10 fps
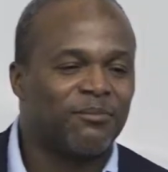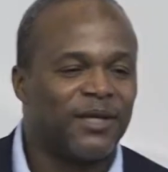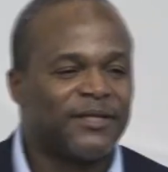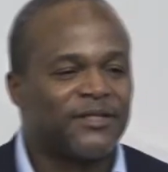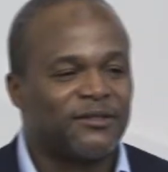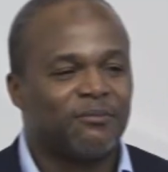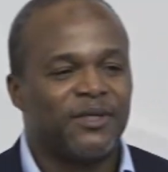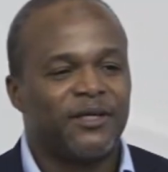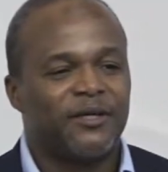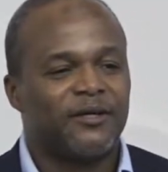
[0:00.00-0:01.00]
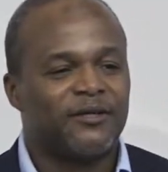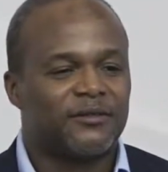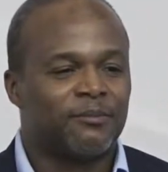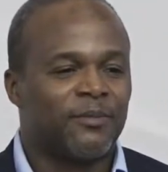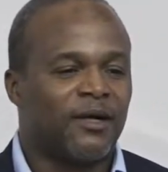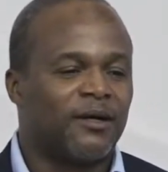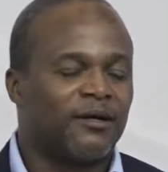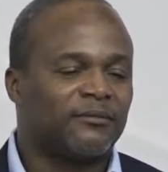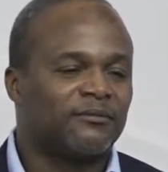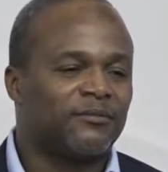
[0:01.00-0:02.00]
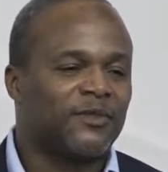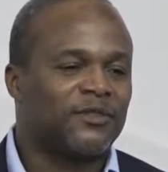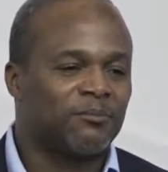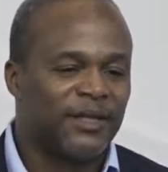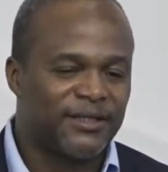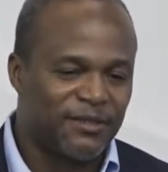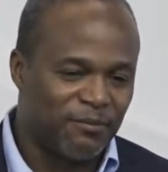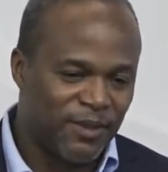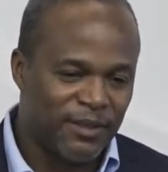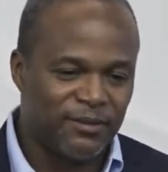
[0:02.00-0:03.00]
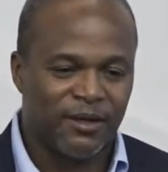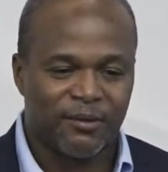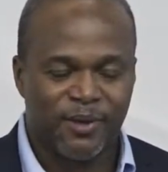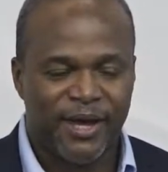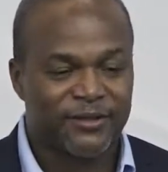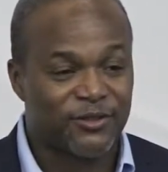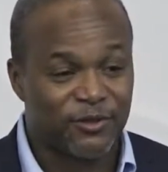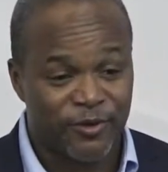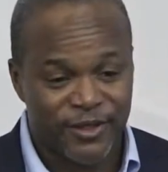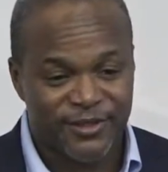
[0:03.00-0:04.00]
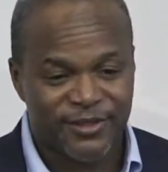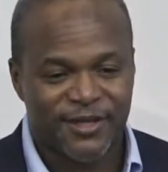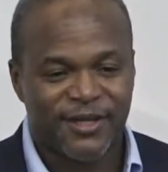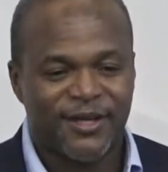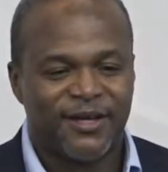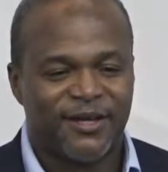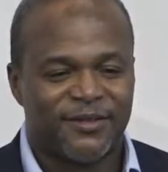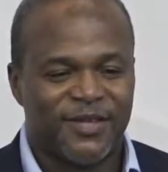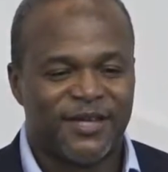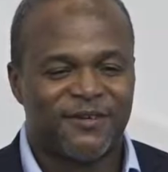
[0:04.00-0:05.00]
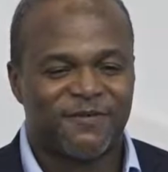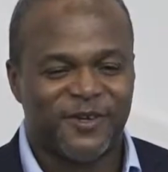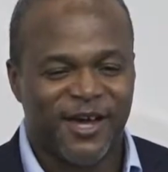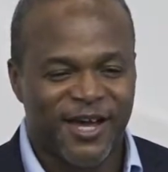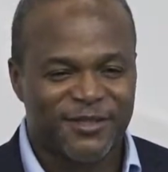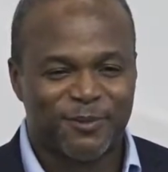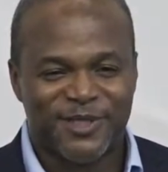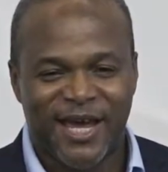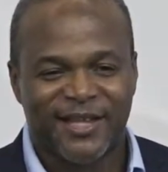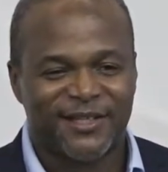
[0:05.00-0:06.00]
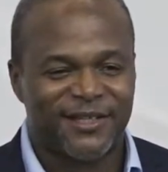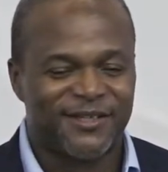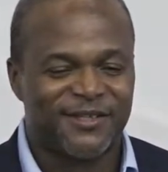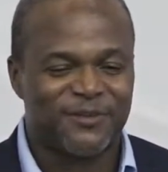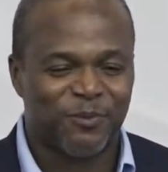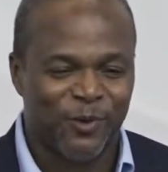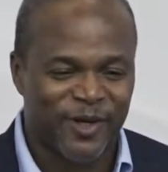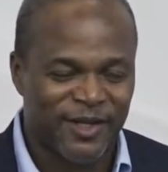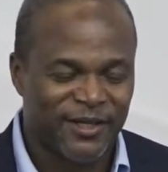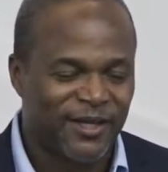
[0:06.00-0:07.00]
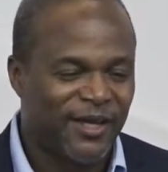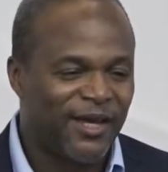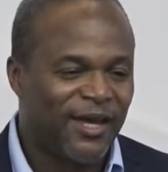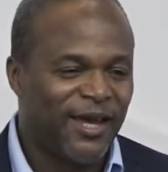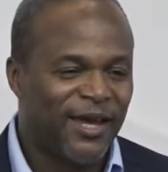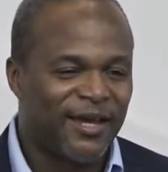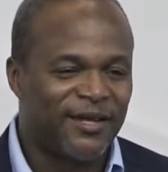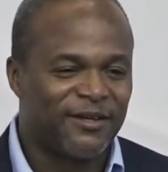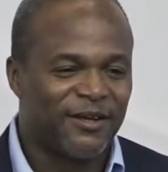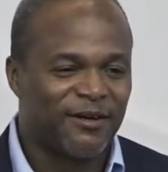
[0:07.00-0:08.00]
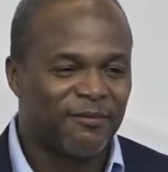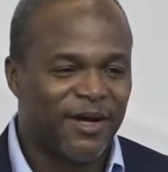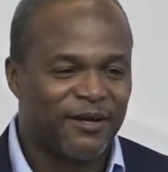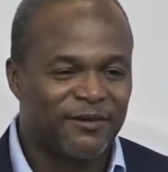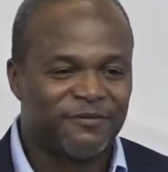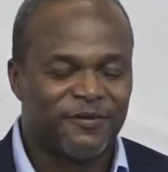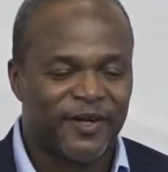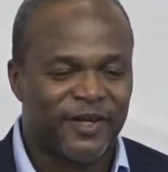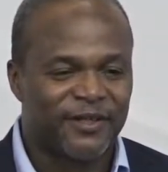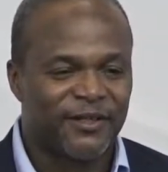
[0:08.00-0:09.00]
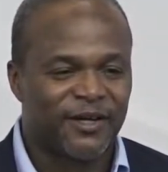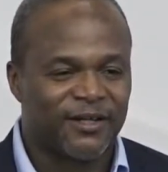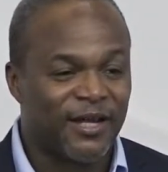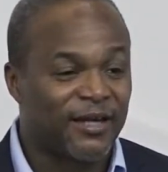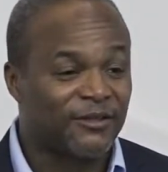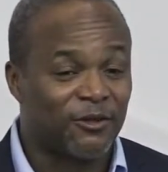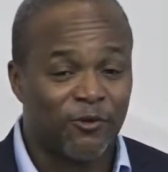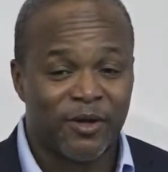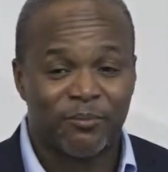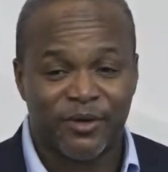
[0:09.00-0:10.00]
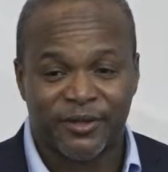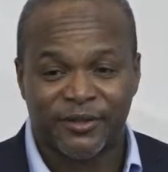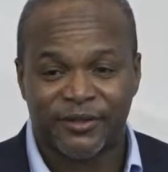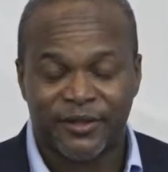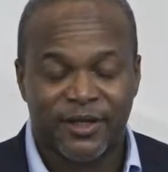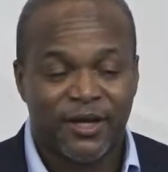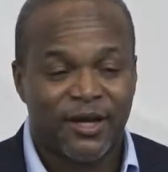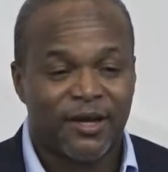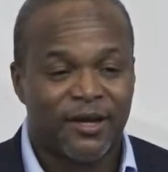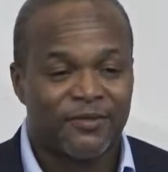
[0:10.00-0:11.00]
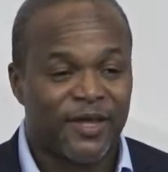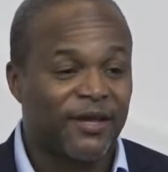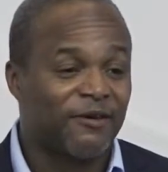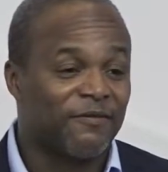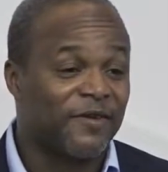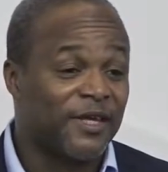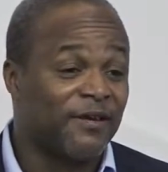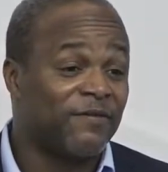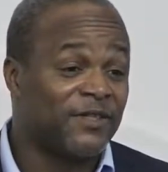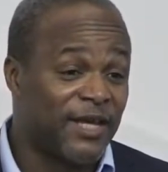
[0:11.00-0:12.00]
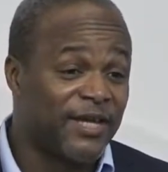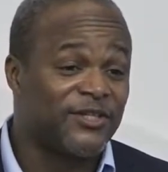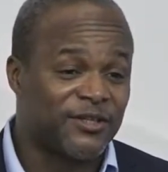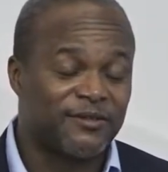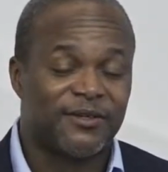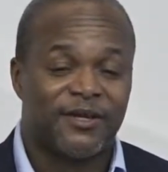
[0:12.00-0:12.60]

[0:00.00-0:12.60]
blessing to be here, and just a blessing to meet Pastor Chris. Thank you for your hospitality this morning. And my good friend, Dr. Lori Brenner, thank her for the invitation